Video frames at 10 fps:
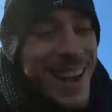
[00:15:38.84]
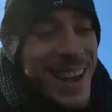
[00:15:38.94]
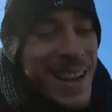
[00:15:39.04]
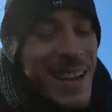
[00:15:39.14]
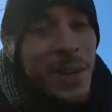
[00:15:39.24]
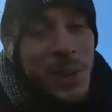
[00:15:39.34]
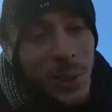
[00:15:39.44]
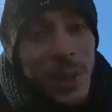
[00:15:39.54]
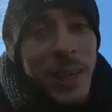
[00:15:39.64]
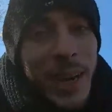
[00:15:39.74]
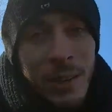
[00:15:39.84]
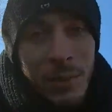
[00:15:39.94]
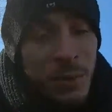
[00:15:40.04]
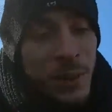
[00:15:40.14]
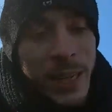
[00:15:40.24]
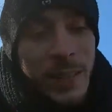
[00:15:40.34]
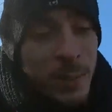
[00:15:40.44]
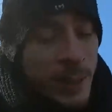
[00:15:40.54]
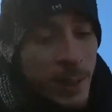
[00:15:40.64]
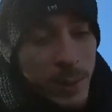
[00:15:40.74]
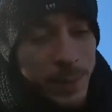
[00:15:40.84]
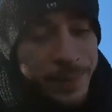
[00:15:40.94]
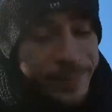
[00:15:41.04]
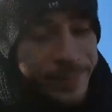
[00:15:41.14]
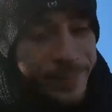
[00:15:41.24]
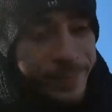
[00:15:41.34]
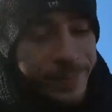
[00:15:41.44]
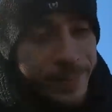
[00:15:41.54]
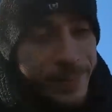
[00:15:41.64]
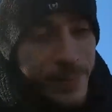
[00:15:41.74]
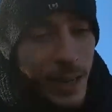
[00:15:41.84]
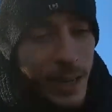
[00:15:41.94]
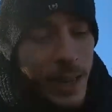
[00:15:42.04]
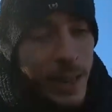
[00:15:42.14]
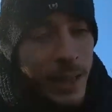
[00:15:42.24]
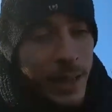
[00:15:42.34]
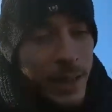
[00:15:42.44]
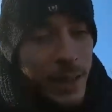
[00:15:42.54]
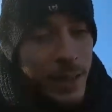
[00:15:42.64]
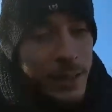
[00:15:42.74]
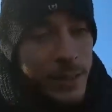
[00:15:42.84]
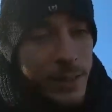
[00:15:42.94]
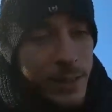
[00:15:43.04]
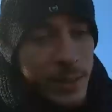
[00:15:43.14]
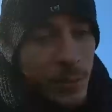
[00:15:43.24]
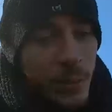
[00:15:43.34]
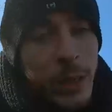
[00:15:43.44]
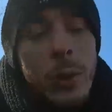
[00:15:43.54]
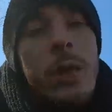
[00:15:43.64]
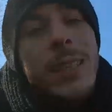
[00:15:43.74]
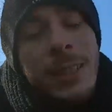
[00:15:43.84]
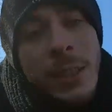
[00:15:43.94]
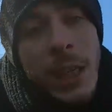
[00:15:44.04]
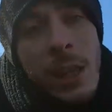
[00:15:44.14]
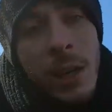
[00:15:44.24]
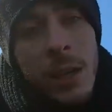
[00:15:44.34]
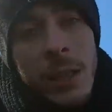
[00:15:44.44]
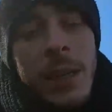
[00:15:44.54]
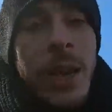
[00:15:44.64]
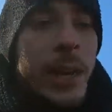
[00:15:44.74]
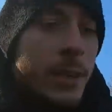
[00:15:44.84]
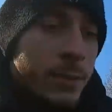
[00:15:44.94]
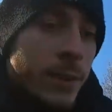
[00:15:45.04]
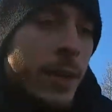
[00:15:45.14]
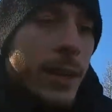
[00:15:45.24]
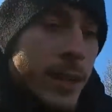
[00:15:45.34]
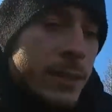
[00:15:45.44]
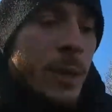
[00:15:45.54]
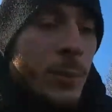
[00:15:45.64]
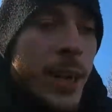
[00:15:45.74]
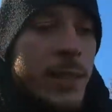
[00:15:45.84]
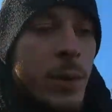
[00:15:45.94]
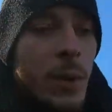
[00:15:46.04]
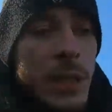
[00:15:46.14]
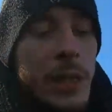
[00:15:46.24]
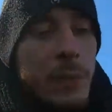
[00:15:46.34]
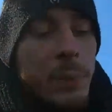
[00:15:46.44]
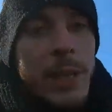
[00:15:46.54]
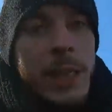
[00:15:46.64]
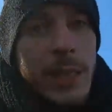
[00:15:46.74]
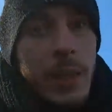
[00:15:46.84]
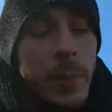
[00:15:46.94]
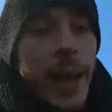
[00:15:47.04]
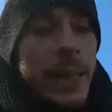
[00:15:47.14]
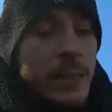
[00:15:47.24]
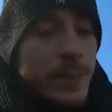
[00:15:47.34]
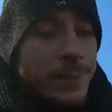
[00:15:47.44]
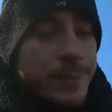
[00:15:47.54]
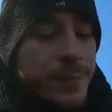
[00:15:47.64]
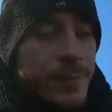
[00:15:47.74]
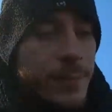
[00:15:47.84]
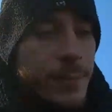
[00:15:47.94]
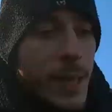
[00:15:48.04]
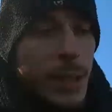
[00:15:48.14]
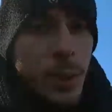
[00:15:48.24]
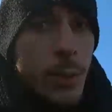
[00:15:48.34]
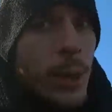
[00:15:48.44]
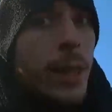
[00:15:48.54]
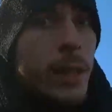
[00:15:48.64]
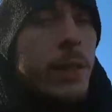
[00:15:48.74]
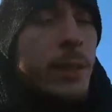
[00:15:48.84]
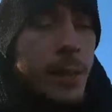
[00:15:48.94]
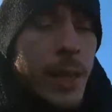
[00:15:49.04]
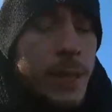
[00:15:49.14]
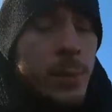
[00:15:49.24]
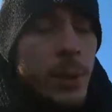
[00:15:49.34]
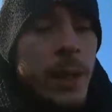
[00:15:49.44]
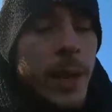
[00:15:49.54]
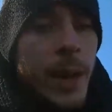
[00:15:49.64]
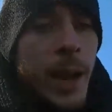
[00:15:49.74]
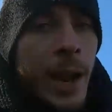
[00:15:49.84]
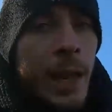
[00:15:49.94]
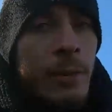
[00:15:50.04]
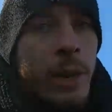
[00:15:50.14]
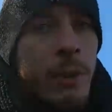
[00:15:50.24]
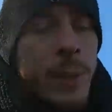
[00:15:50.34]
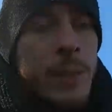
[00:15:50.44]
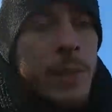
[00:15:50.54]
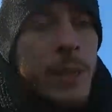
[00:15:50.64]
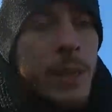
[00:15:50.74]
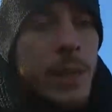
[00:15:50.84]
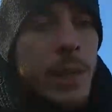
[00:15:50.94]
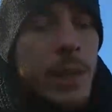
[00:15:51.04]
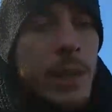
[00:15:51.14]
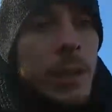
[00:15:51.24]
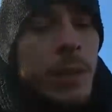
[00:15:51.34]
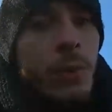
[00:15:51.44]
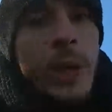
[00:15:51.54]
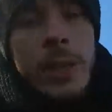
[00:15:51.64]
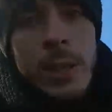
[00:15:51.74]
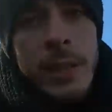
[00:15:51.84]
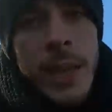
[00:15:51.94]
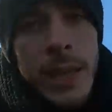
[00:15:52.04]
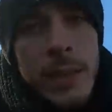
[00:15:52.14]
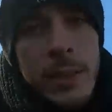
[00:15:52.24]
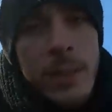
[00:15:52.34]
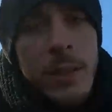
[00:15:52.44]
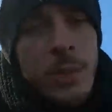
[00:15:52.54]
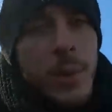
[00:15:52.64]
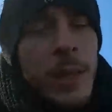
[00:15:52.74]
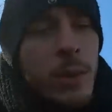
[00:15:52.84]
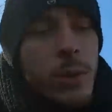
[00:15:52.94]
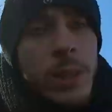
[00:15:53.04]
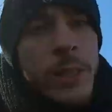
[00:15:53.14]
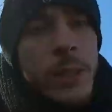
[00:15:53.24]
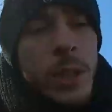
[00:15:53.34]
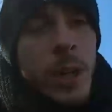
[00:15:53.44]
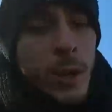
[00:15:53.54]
uh, and also he kind of reflects about the what new lessons he learned and kind of summarizing what he presented in past. So it's a really nice book. Again, I, I highly recommend reading that as well or listening to an